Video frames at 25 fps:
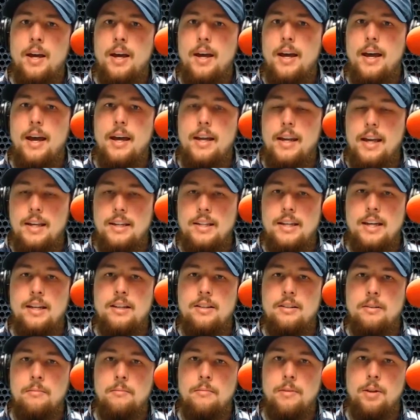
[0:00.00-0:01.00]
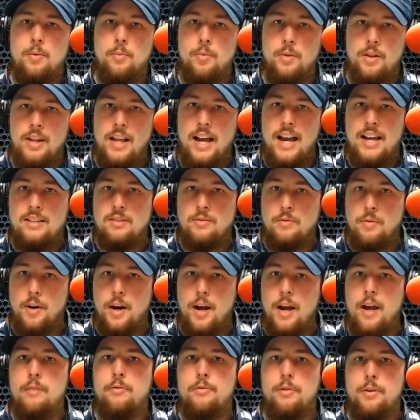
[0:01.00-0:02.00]
and a kingdom that will last
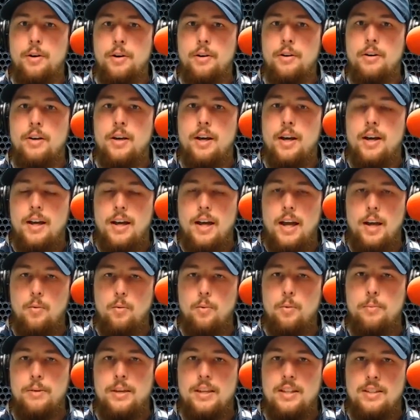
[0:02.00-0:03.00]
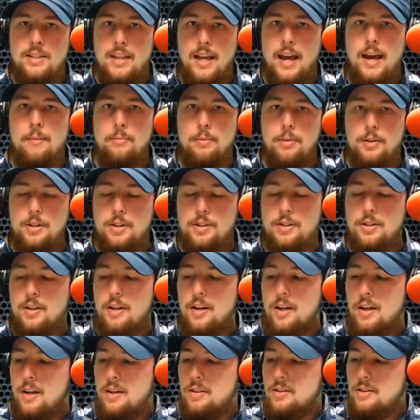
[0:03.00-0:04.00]
forever and will be established.
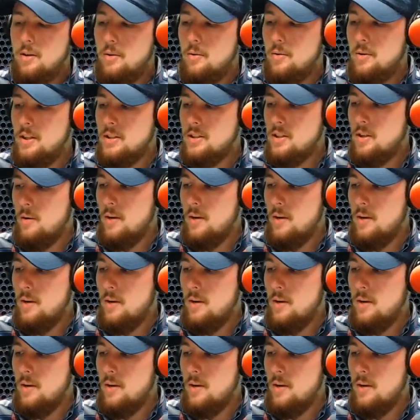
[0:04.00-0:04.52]
So let's go